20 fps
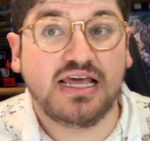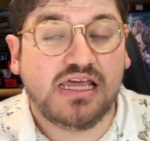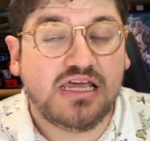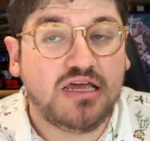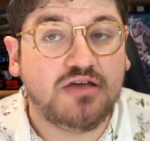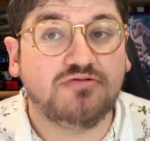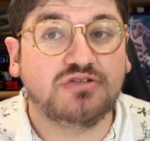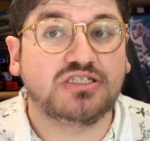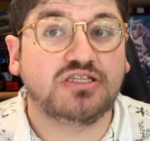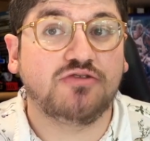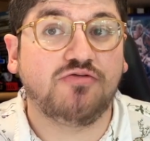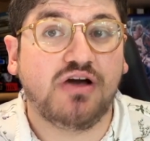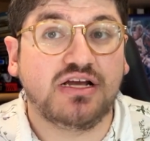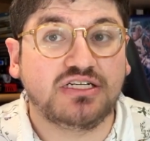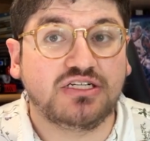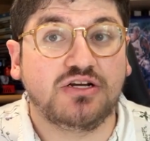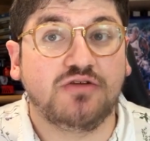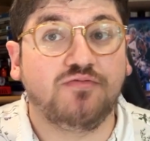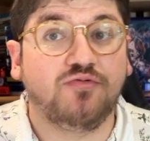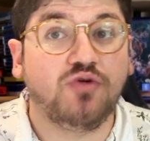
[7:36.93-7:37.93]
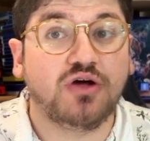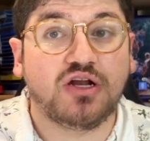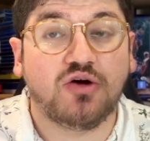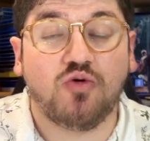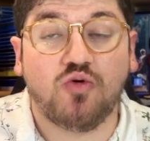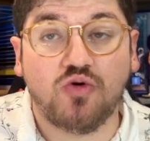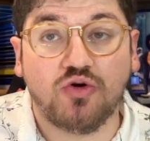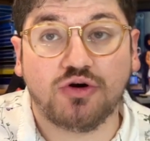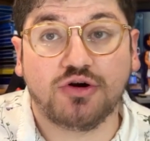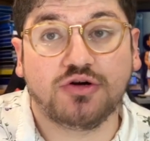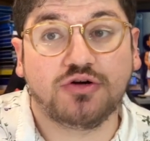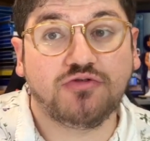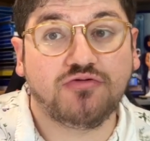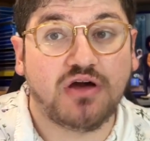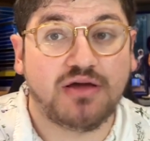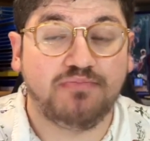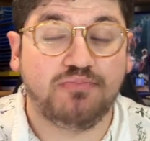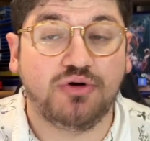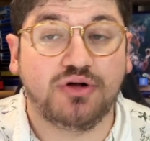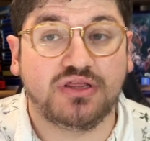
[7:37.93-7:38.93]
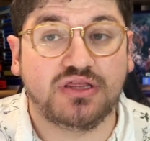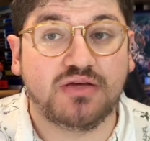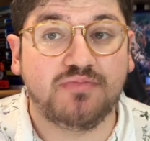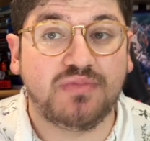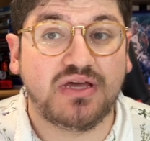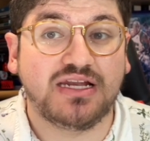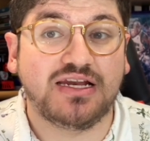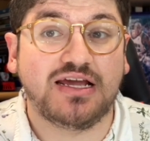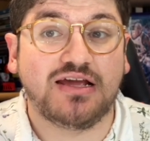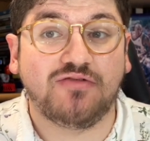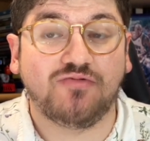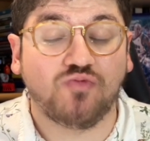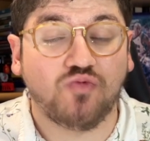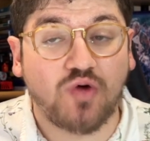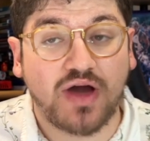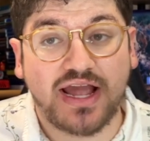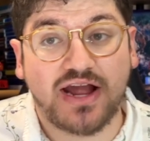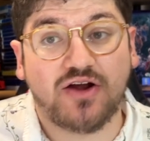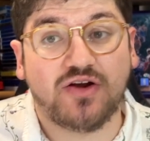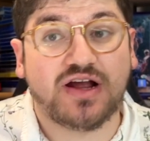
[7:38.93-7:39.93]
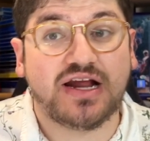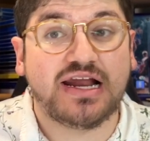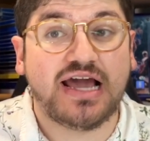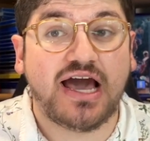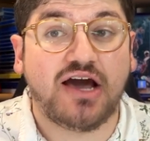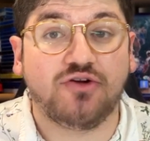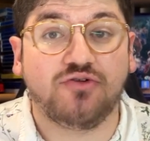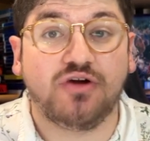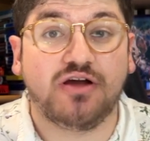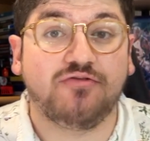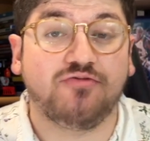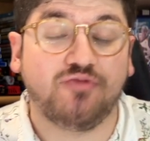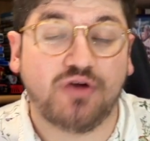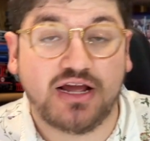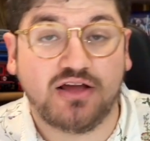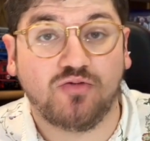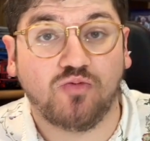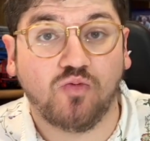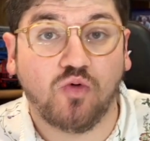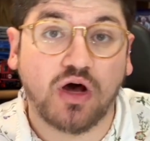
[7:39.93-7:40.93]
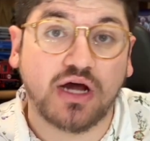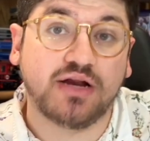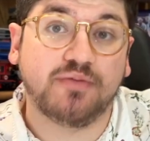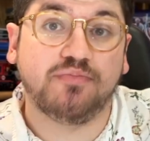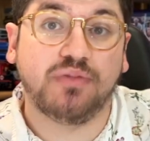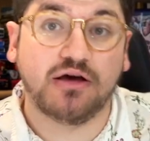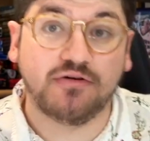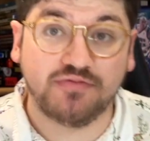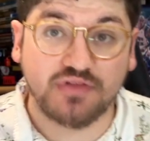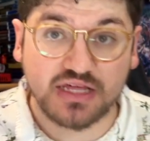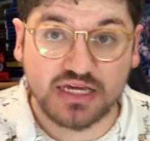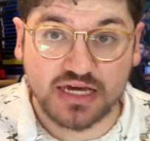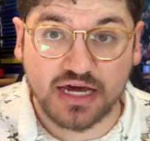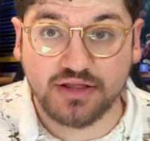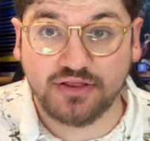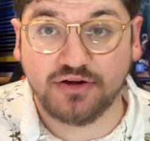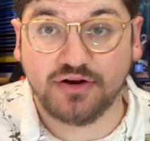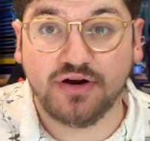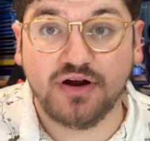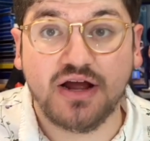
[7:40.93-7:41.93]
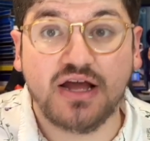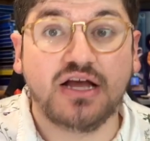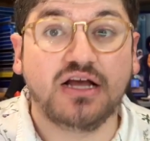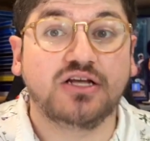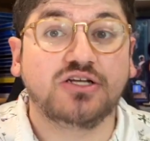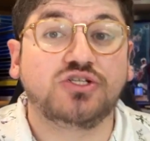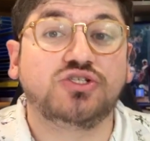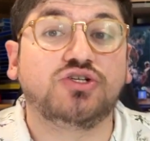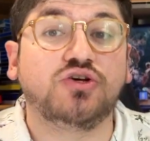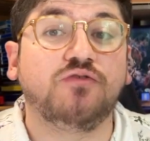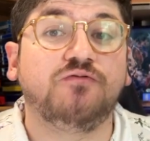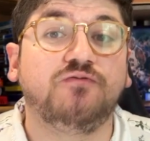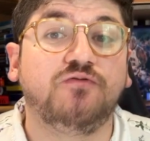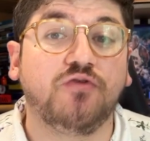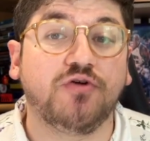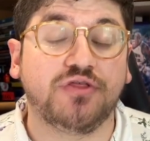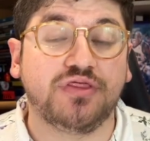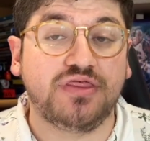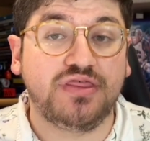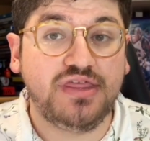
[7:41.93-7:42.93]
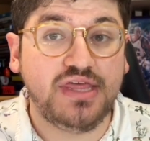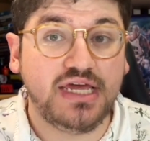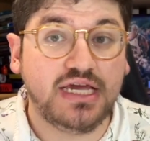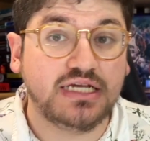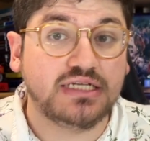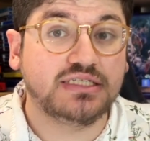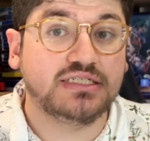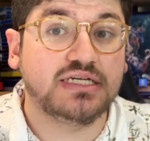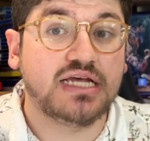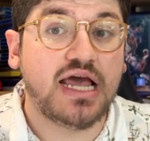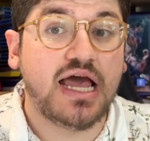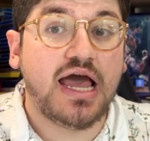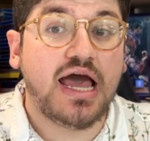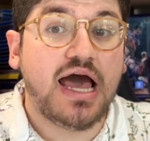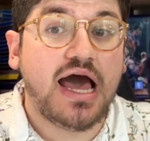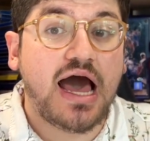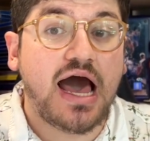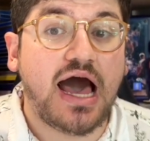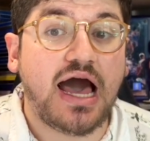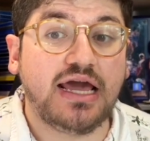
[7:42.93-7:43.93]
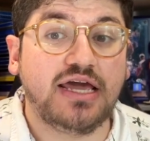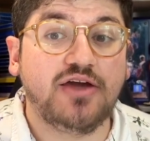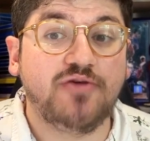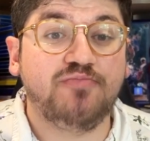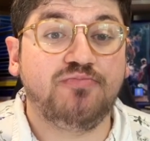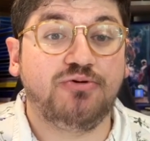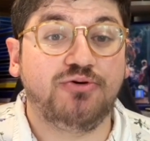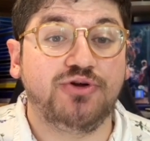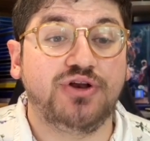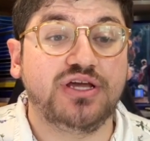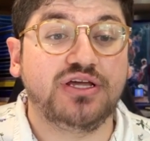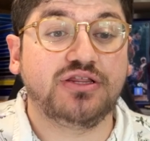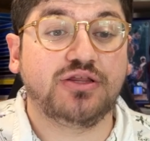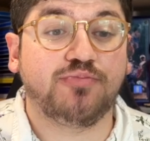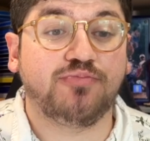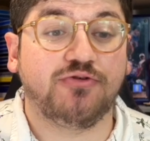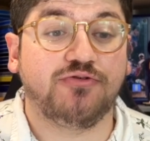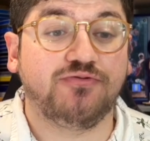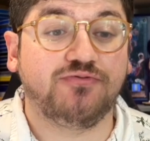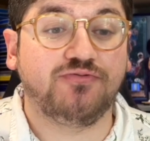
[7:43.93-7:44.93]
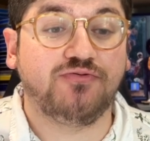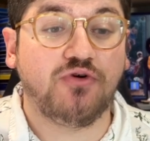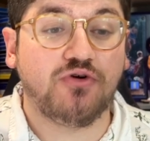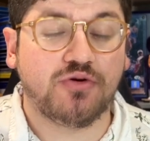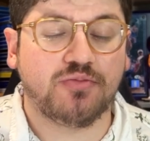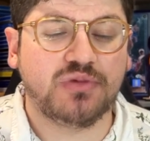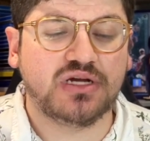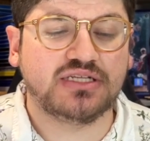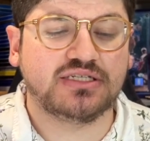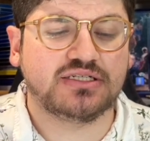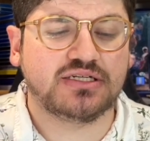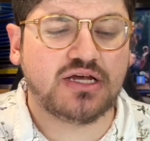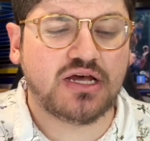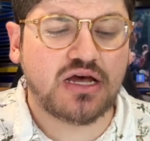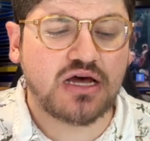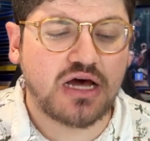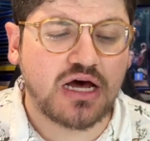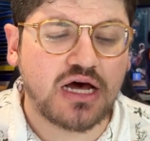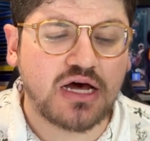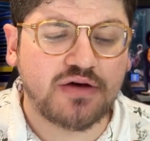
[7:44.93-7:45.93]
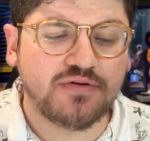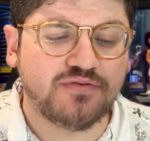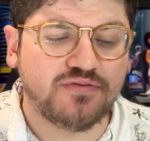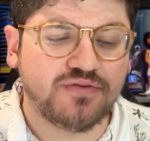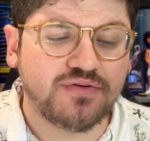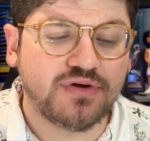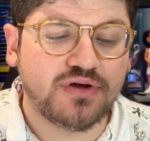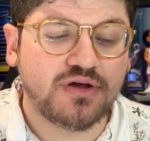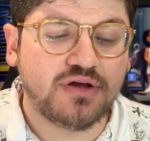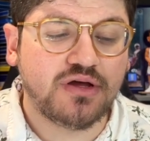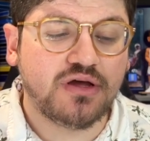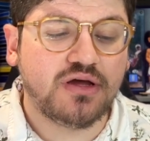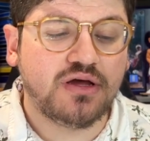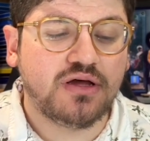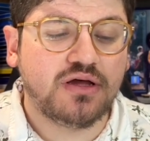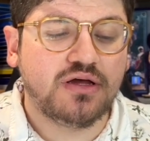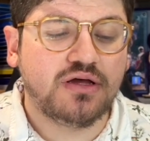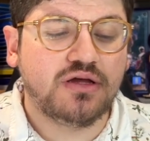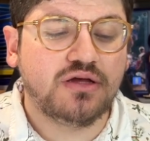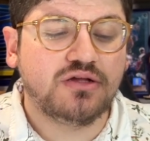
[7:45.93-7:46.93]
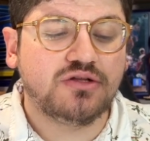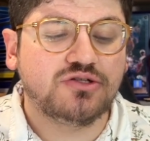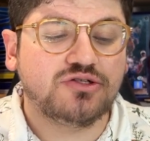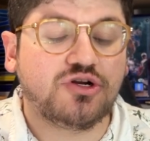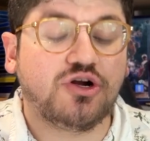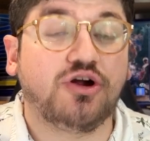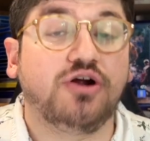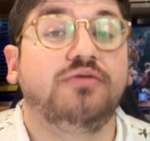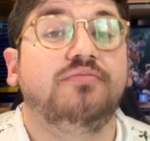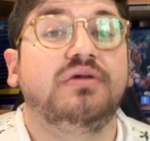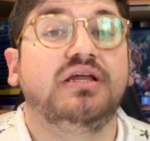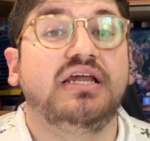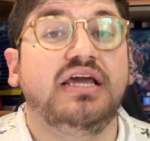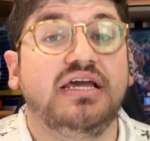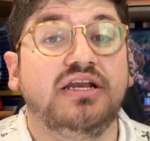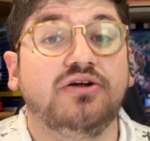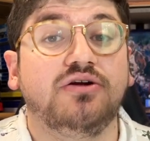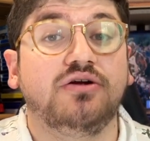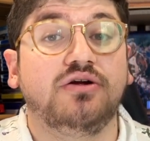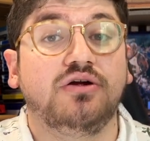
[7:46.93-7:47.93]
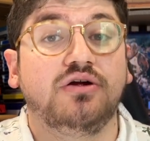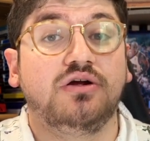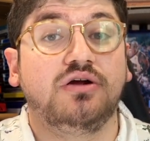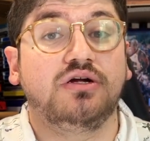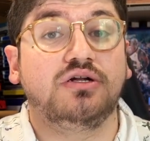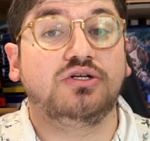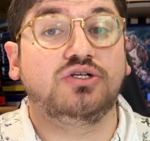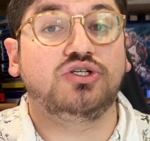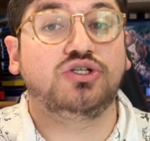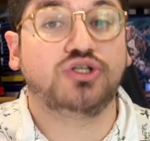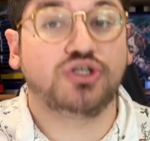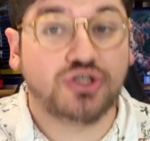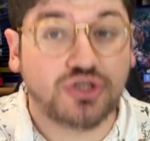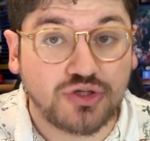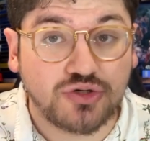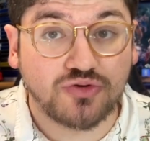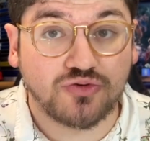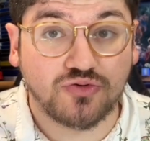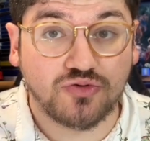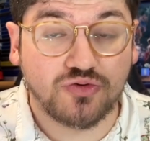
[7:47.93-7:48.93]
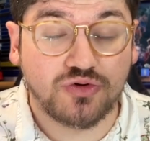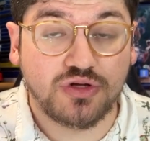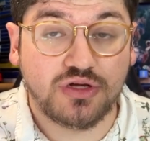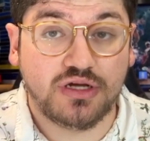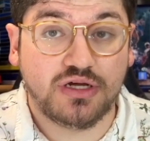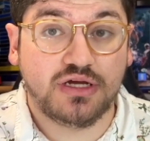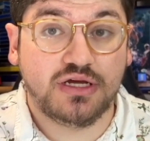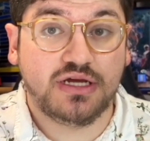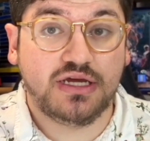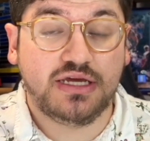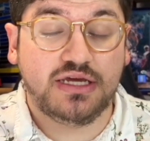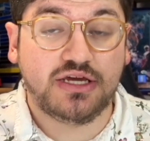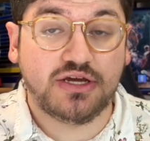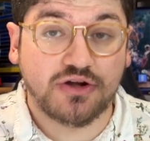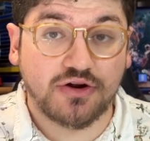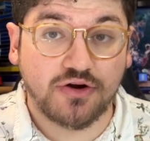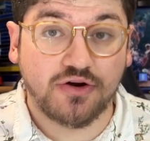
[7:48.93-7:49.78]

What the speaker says: It was the question of what order do I put them in and where and how do I rank one above the other. So for this, I am putting the performance of Terminator 2 here.